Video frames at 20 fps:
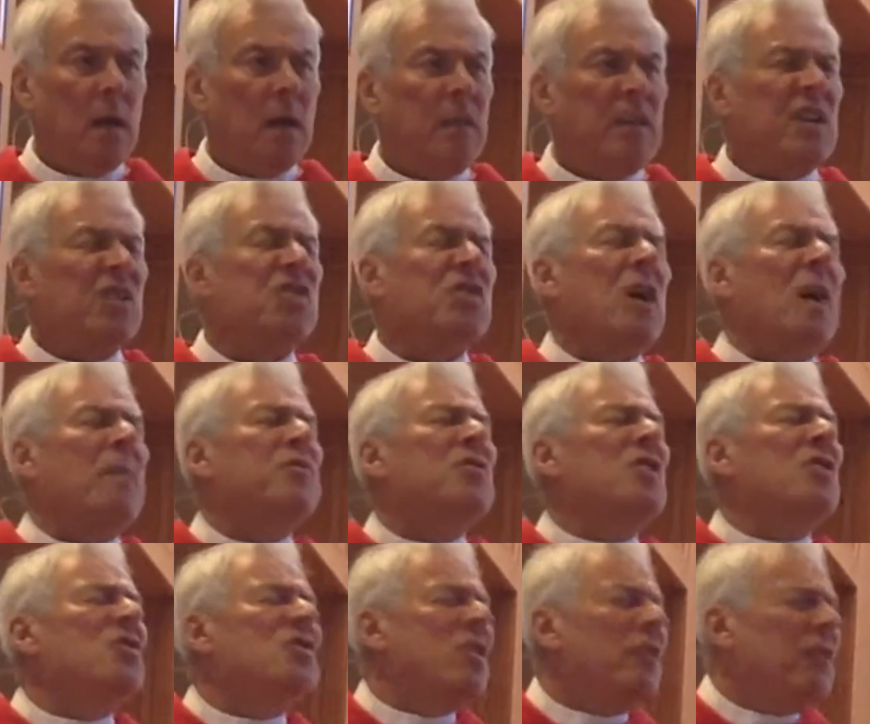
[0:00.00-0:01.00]
The
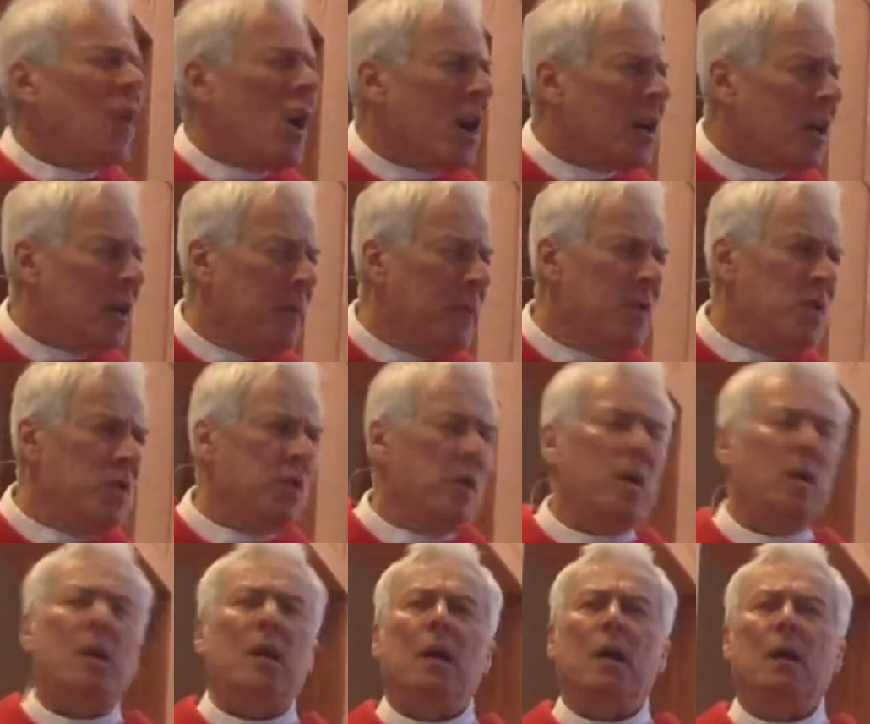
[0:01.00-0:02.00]
assumptions of our
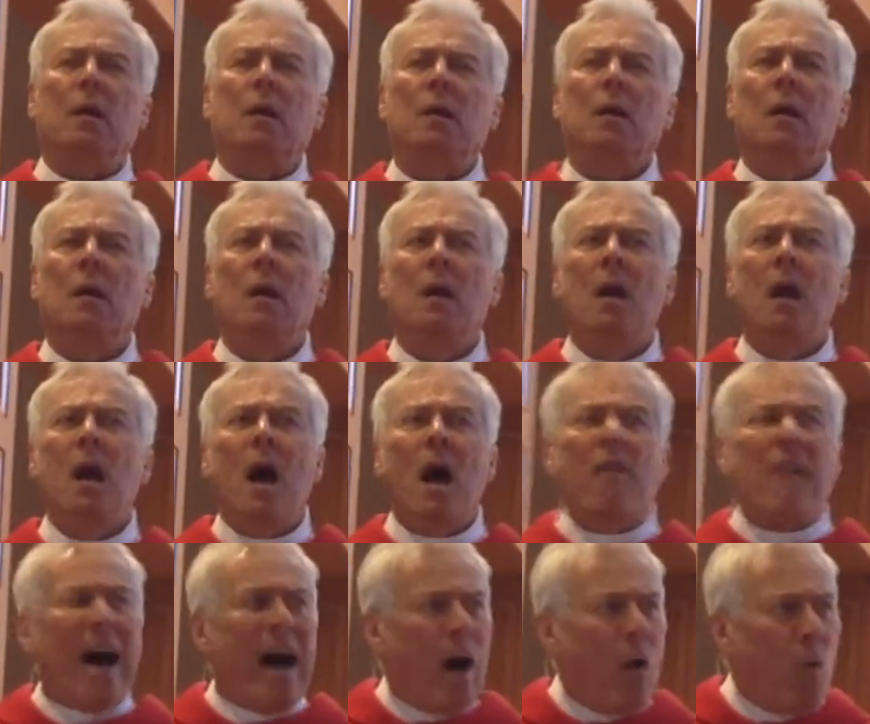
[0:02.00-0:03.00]
community,
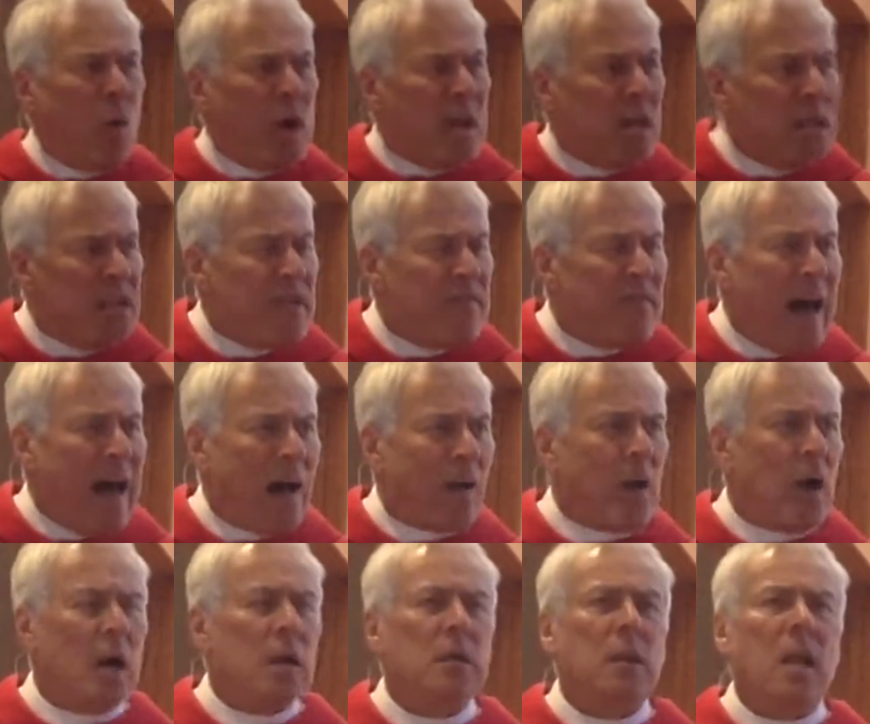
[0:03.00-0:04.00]
of how we live out
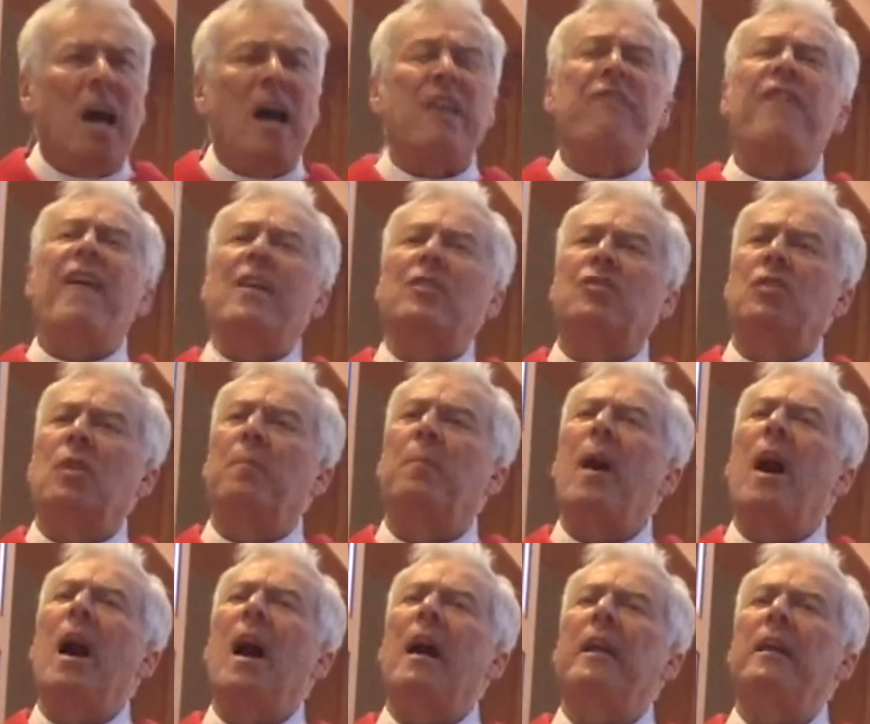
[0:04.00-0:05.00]
our life as the
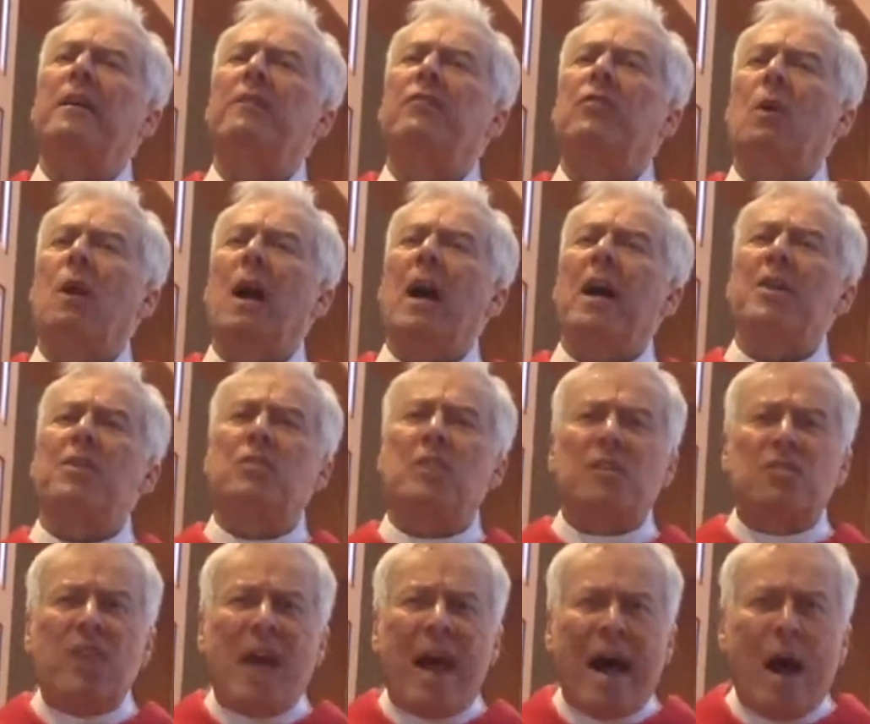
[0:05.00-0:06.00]
body of Christ,
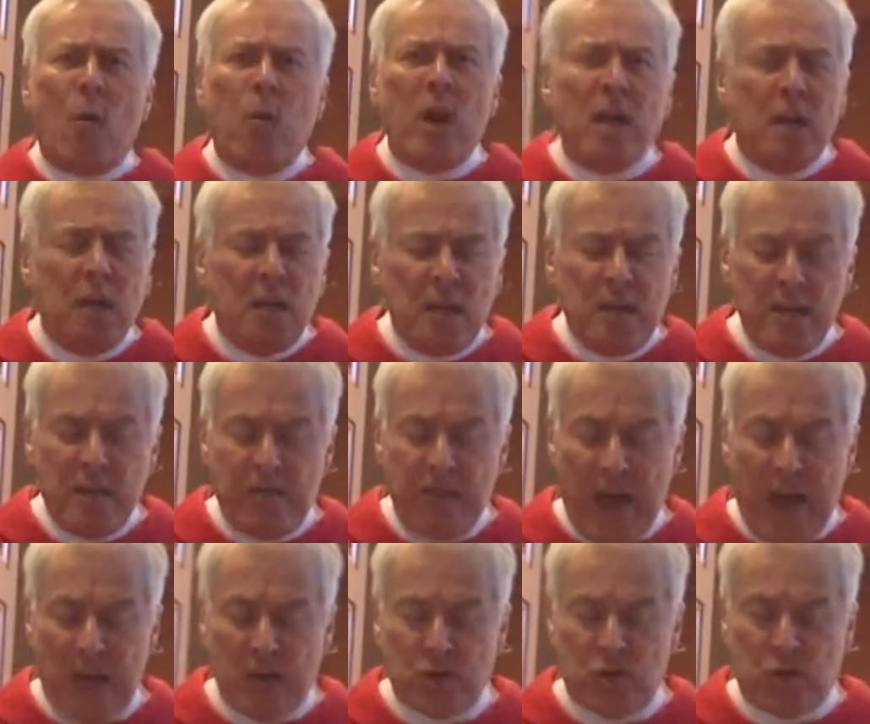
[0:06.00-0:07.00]
as how we
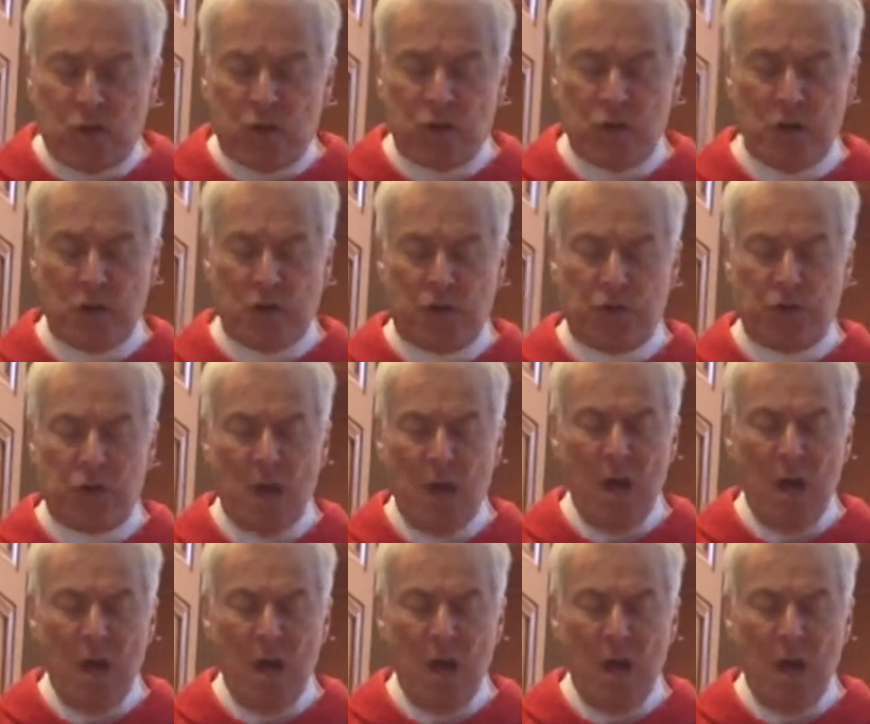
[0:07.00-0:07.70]
live as a church.